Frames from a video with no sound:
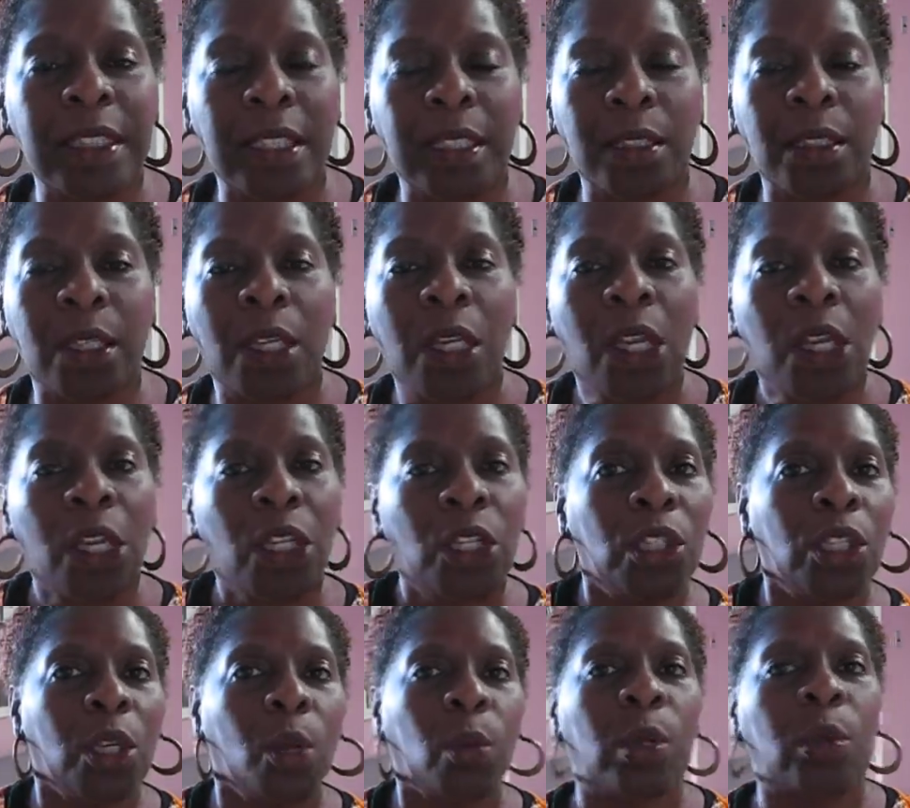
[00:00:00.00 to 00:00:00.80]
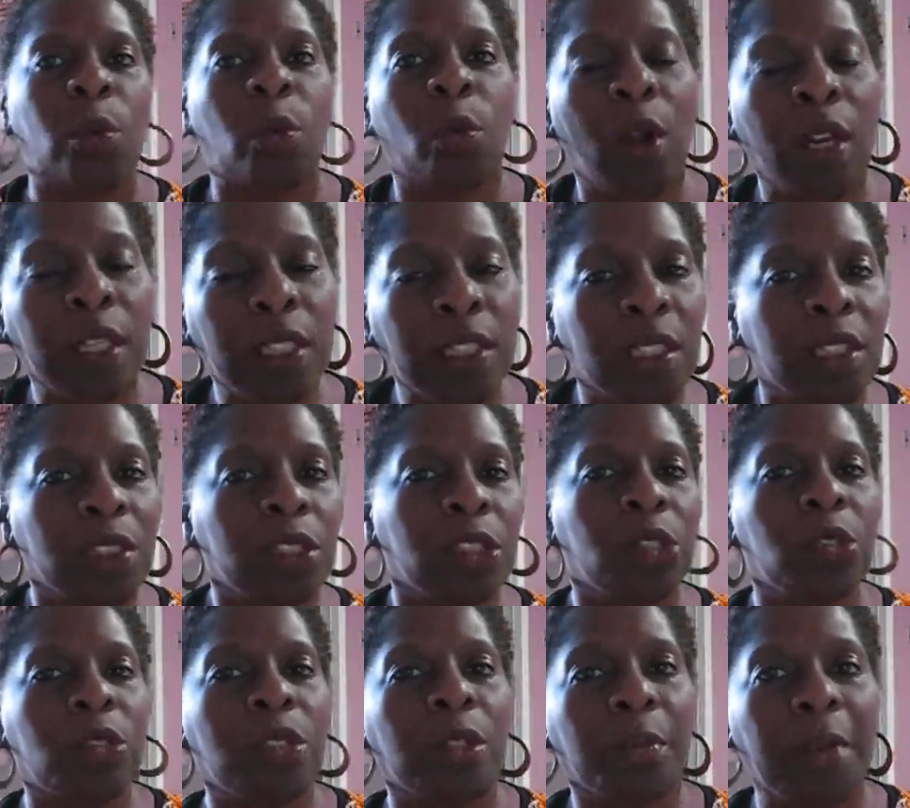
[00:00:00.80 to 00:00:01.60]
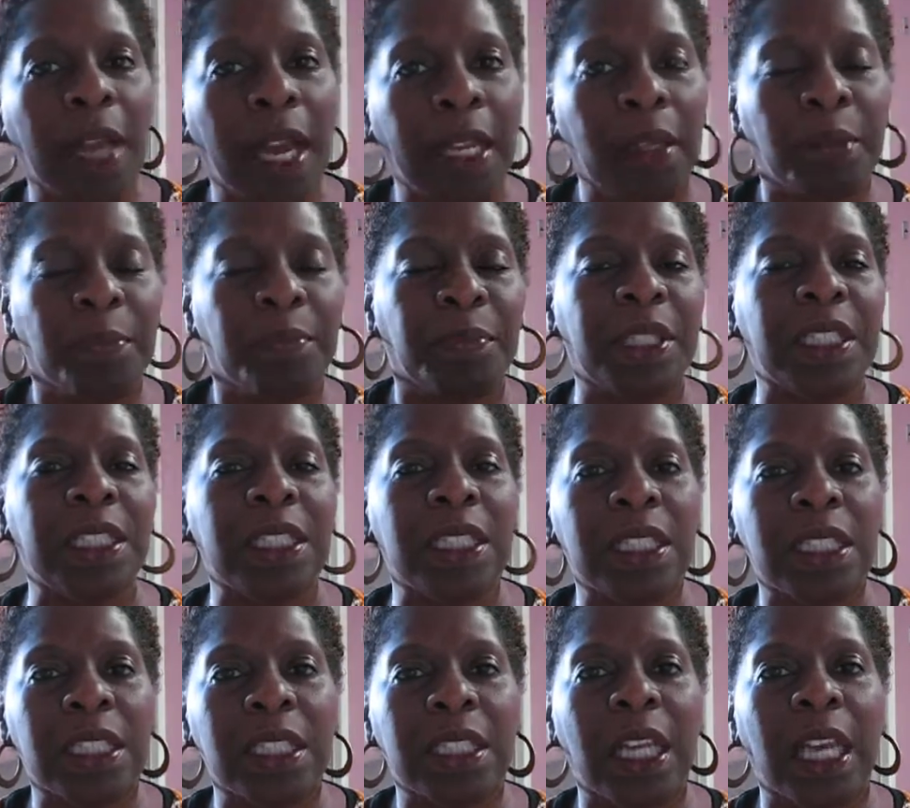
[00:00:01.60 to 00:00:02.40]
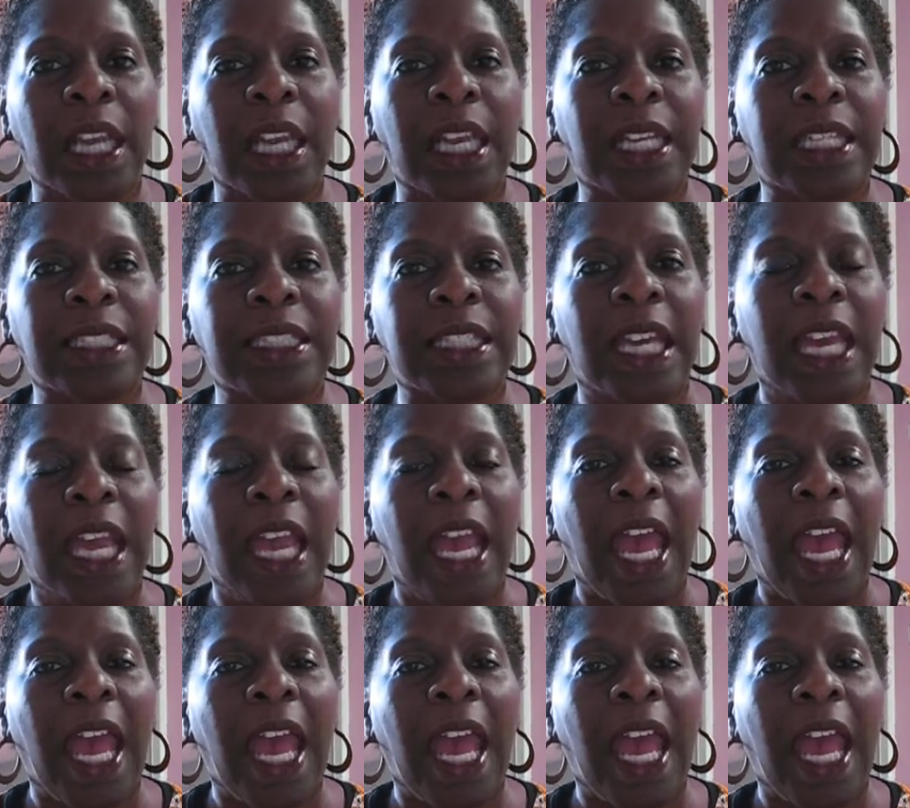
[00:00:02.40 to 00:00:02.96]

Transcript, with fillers: and you know, we were wanting to do some kind of business things,